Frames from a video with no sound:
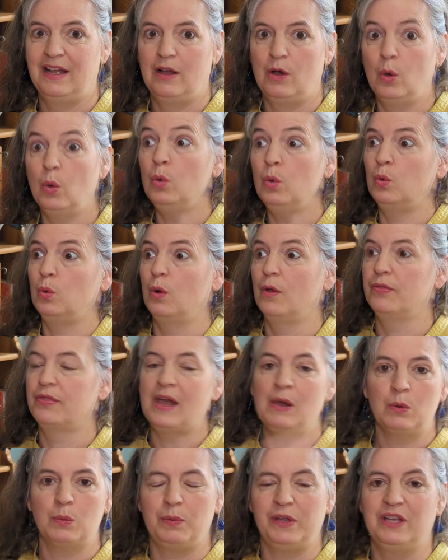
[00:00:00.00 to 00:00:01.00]
oh, that
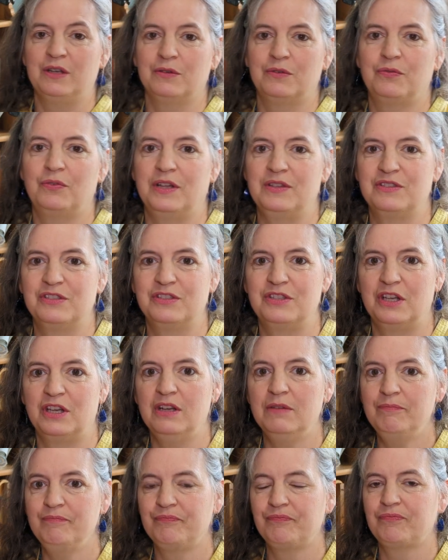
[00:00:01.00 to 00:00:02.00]
would be good fun to do,
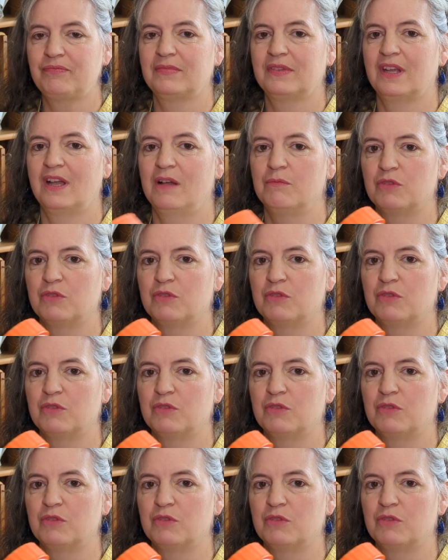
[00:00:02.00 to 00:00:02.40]
I'm